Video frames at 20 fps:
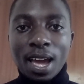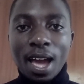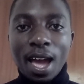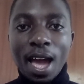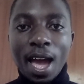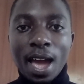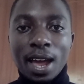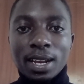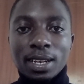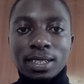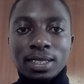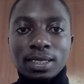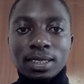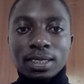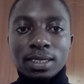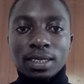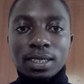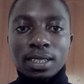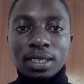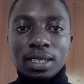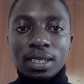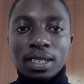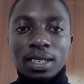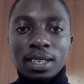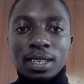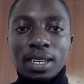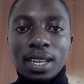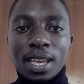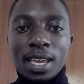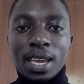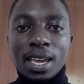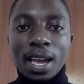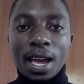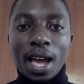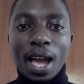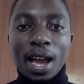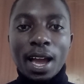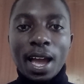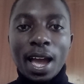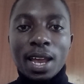and they
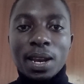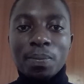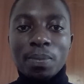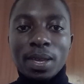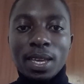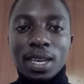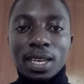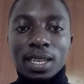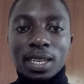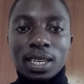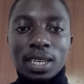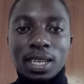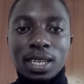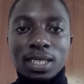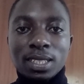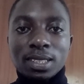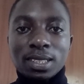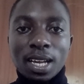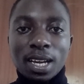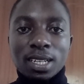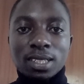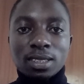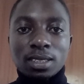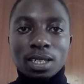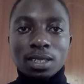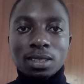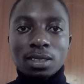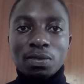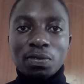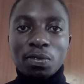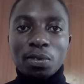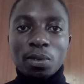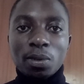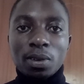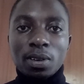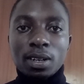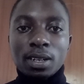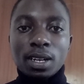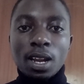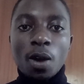can make it
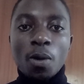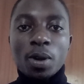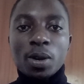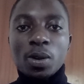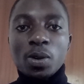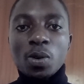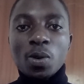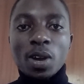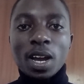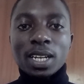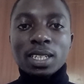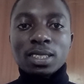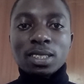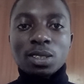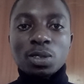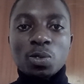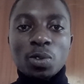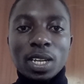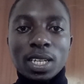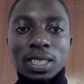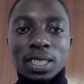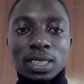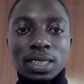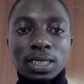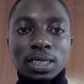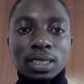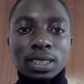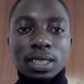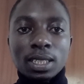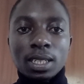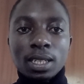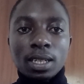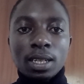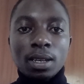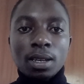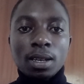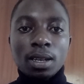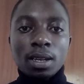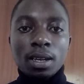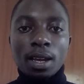successful. Now, when you look at strength,
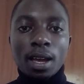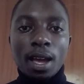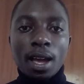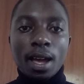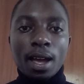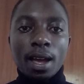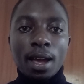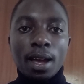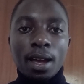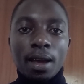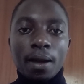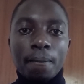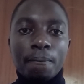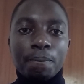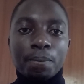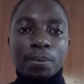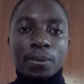the